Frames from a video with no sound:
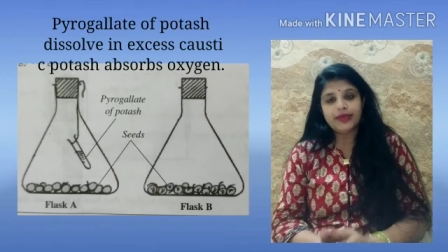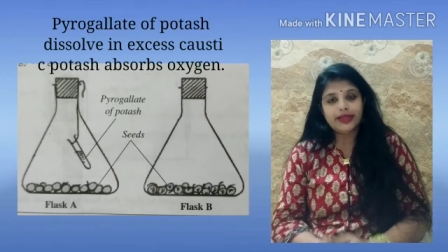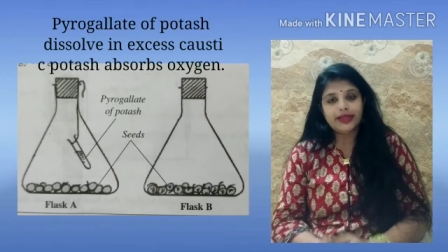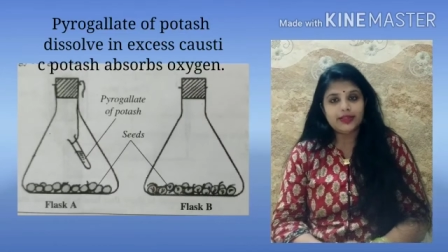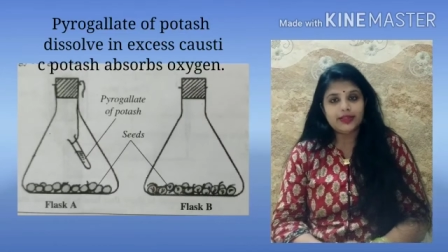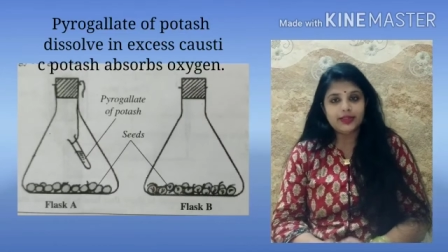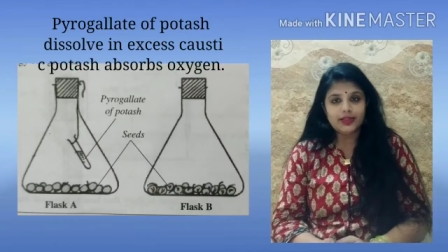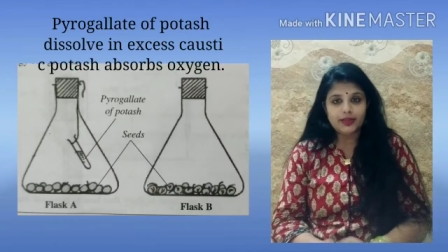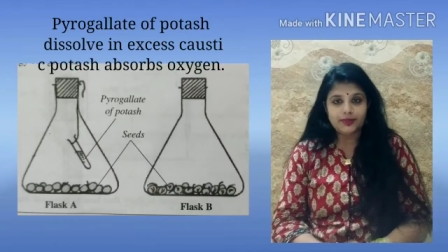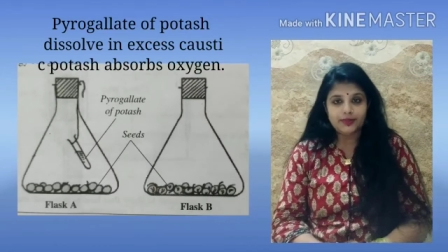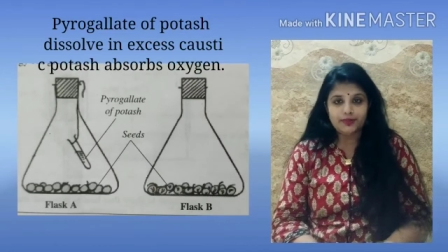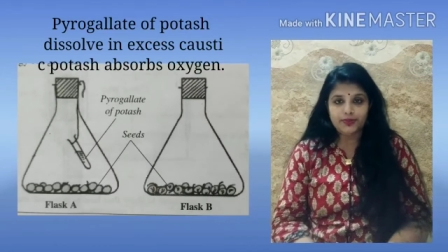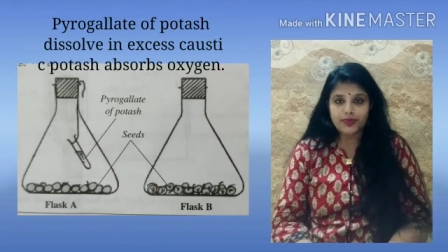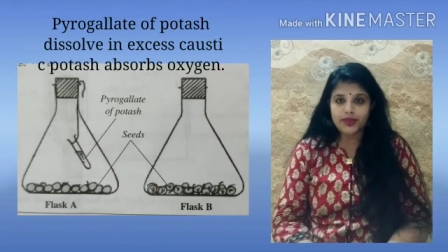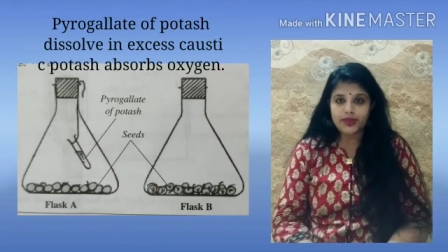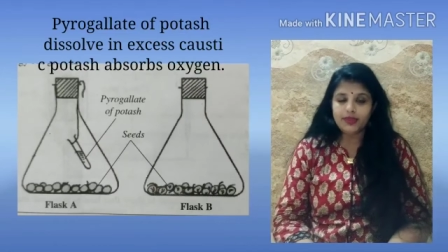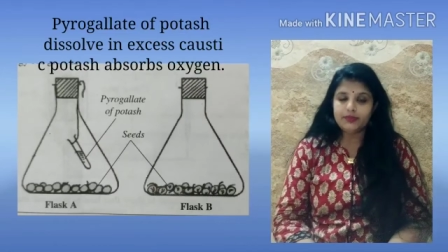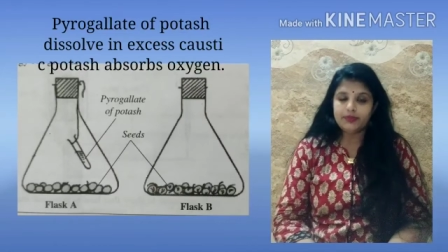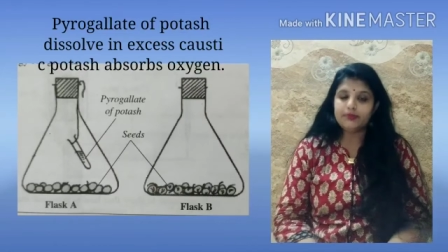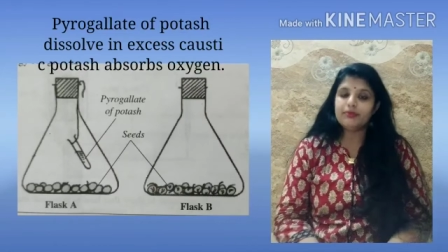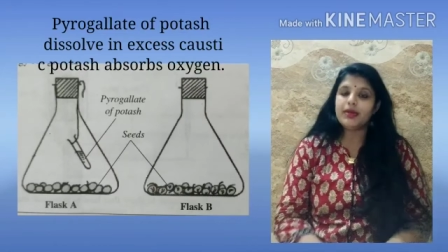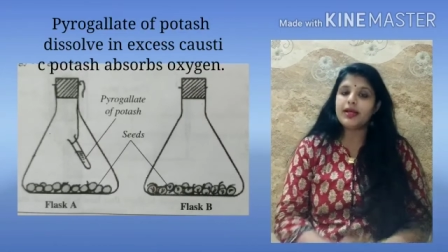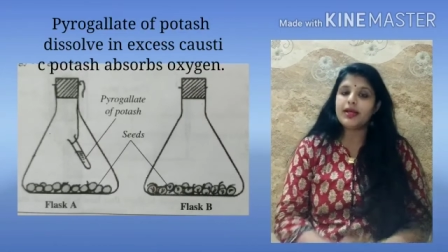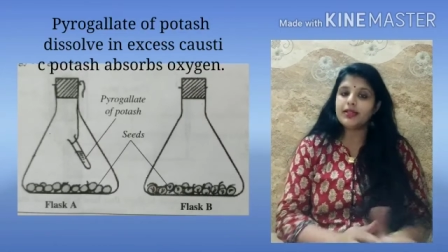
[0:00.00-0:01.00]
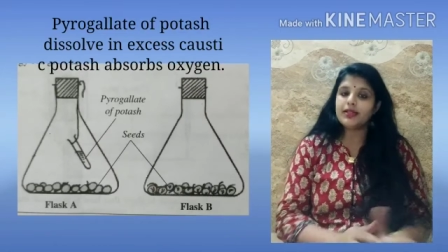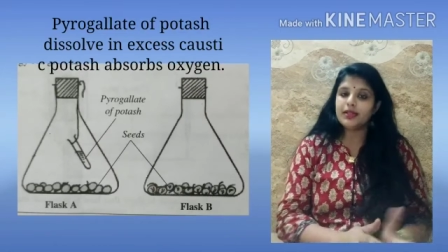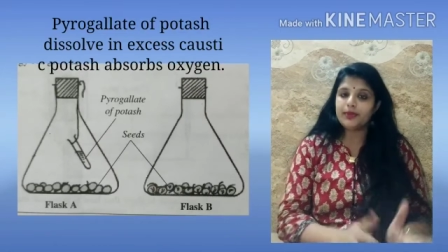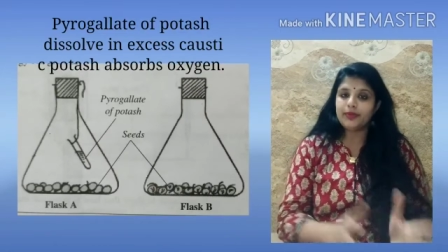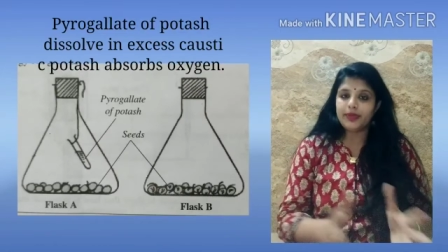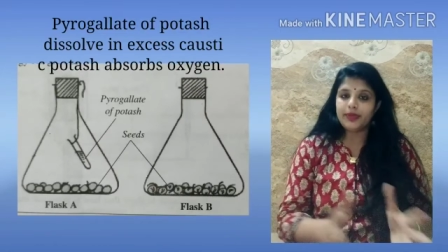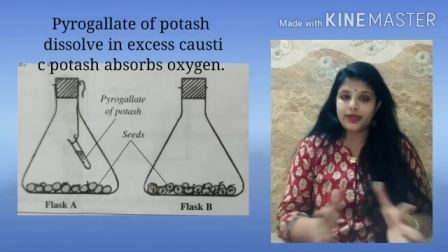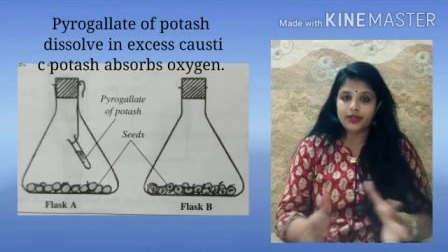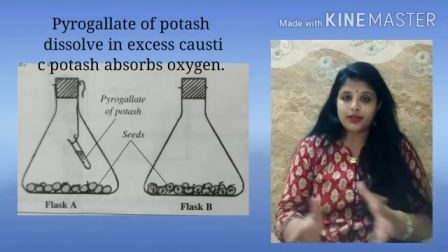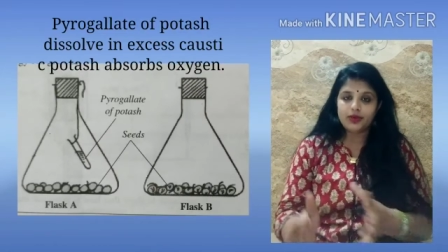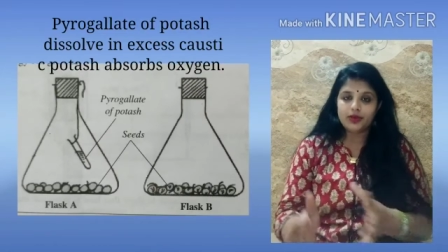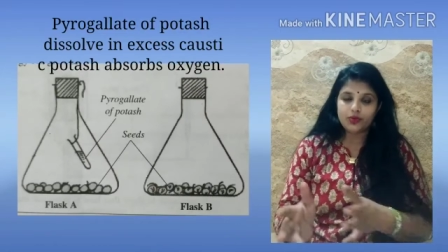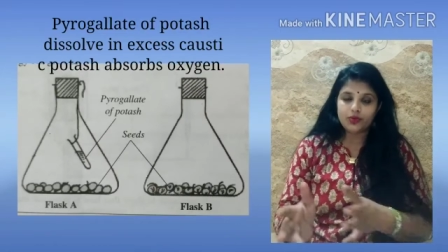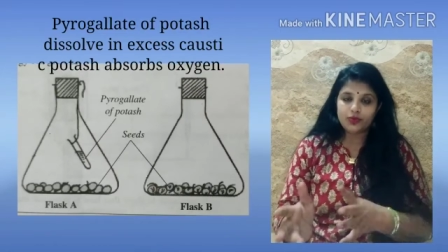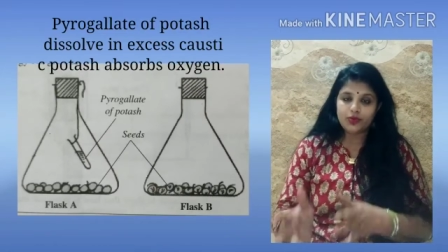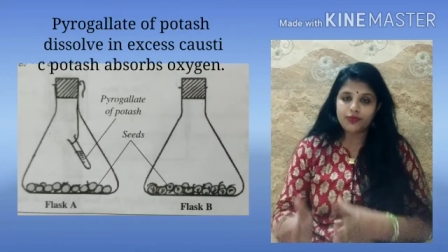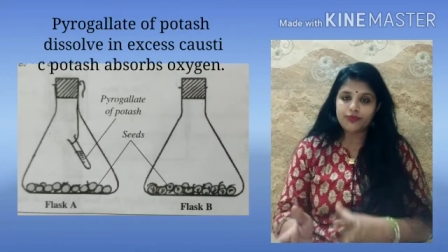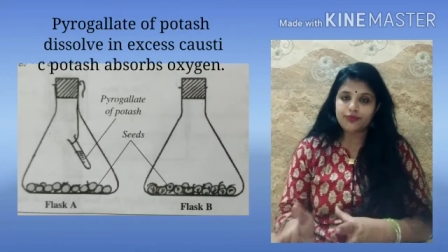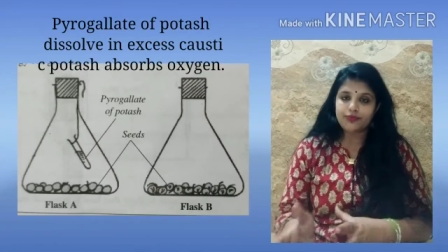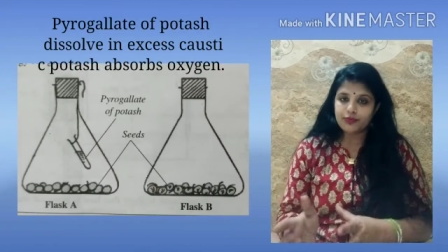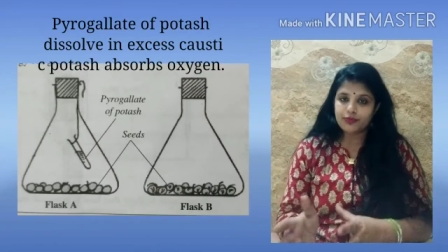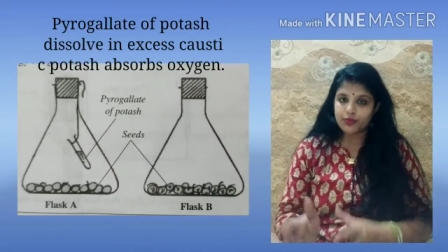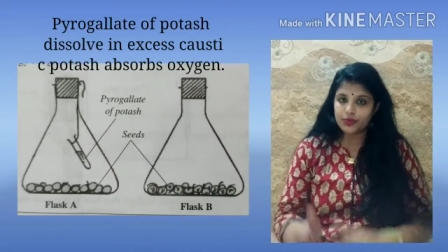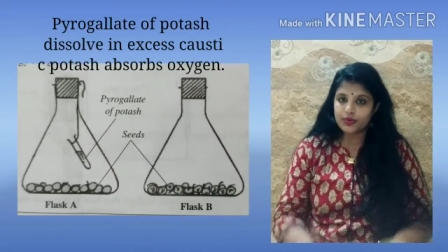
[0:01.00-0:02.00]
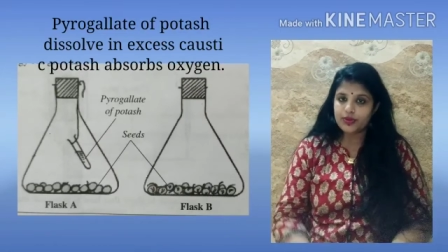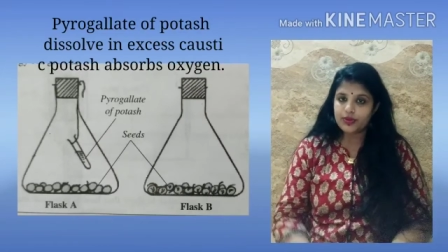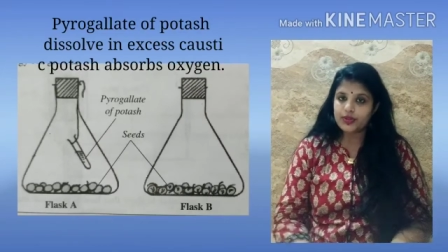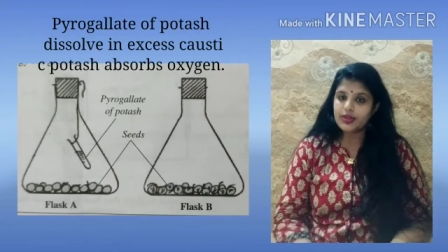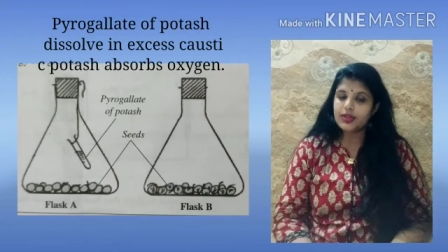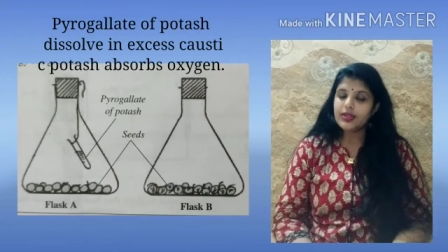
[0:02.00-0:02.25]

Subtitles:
ATP by the breakdown of food.